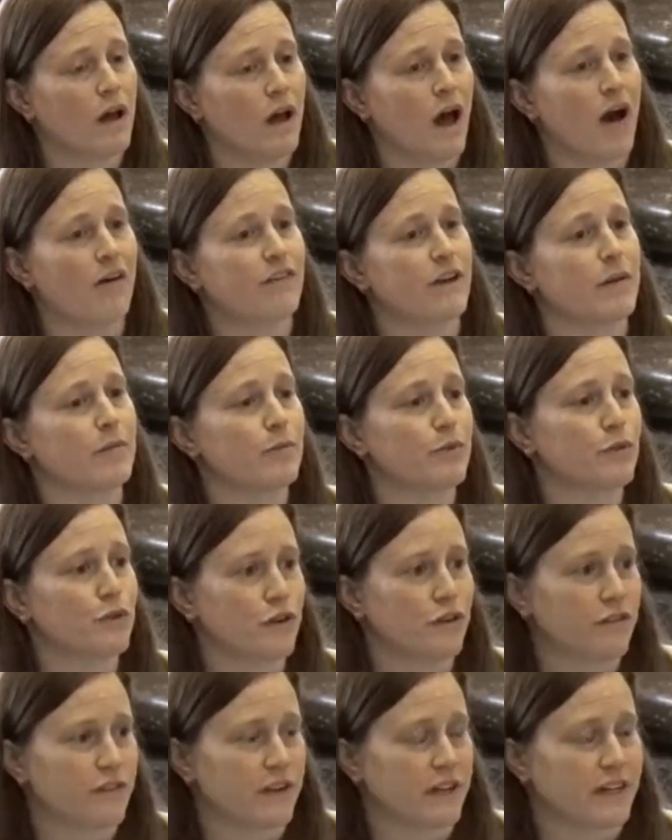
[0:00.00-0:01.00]
of
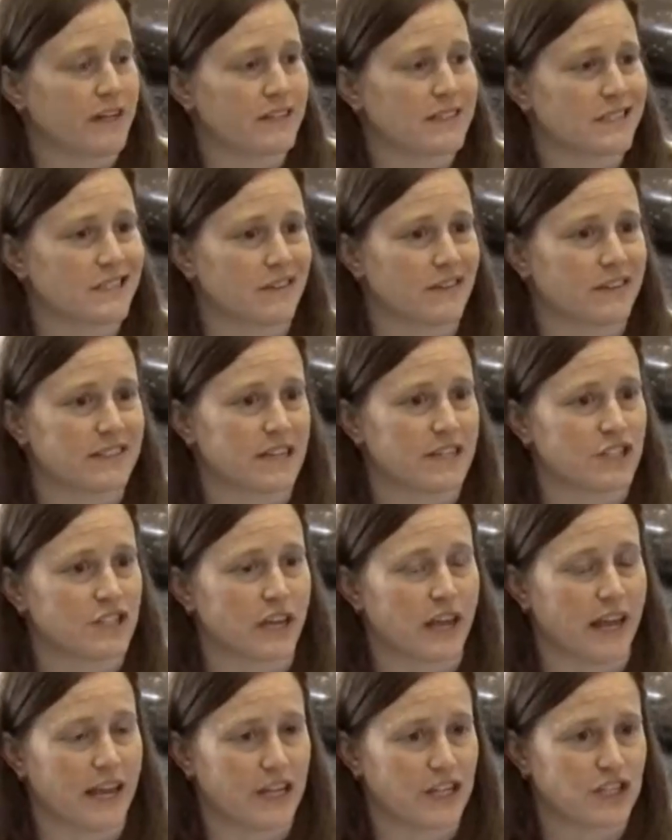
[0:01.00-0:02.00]
improving civics
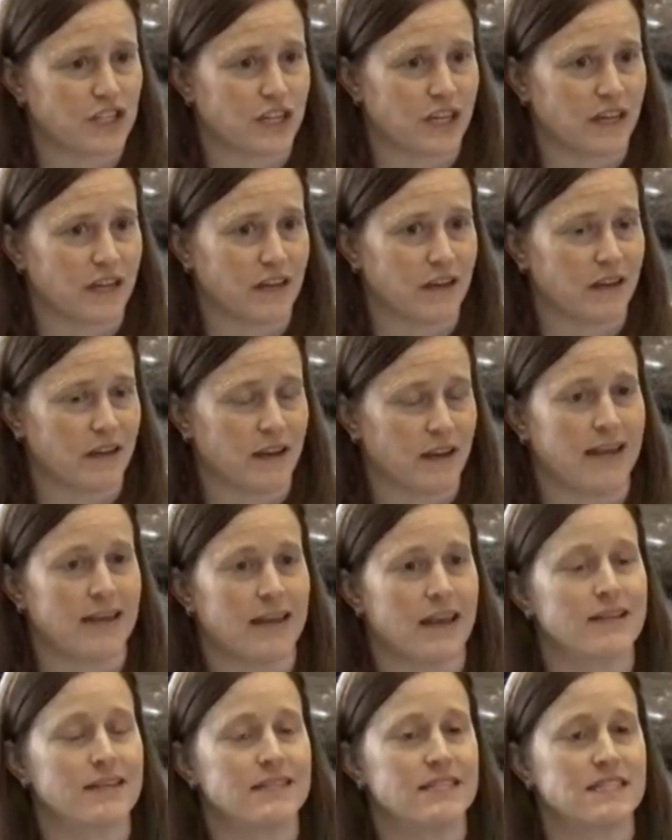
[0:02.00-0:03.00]
education and
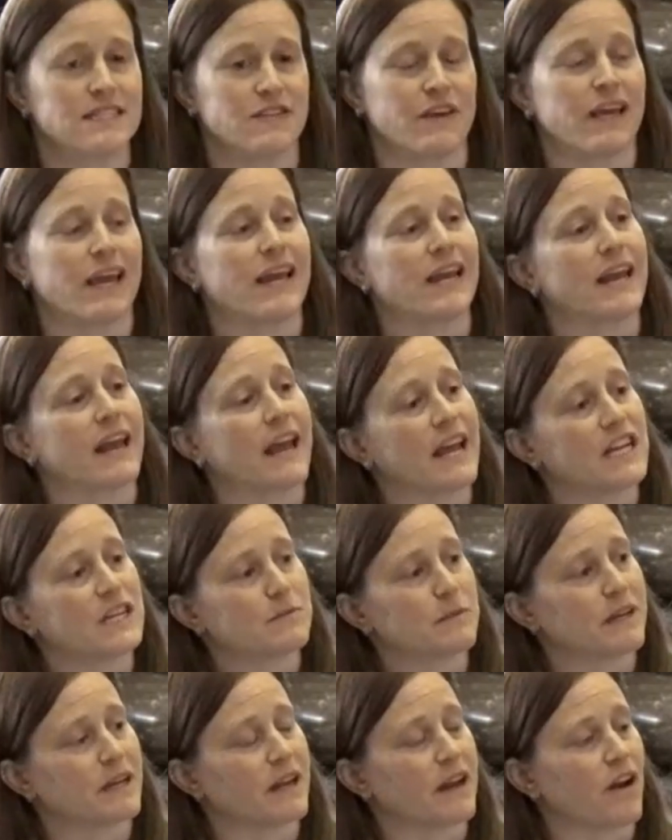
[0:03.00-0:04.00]
civic
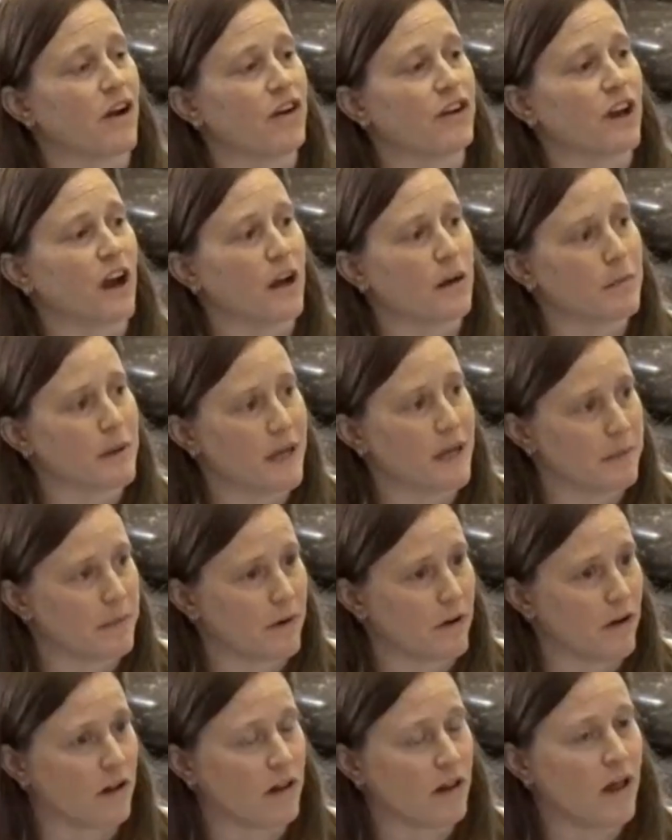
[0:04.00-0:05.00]
engagement in our young
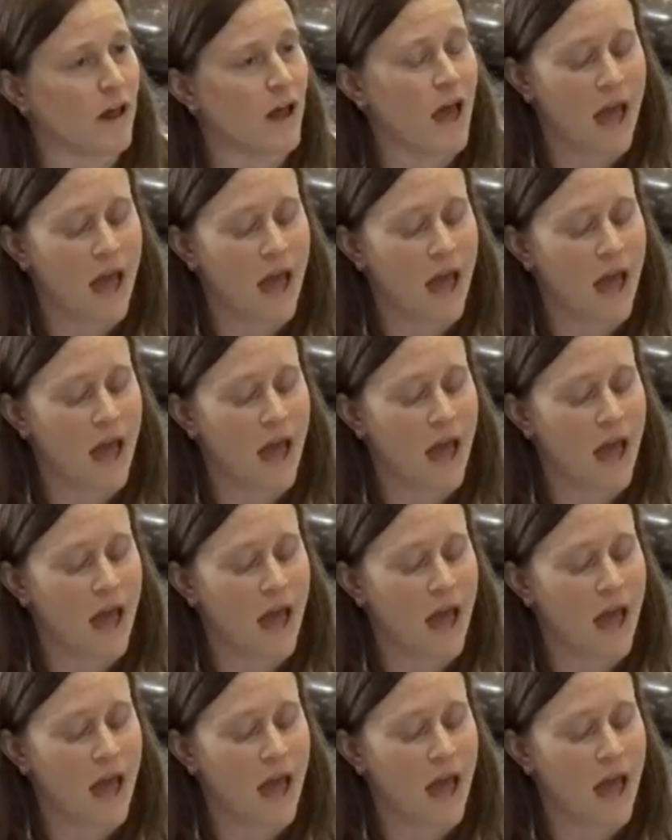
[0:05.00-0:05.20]
people.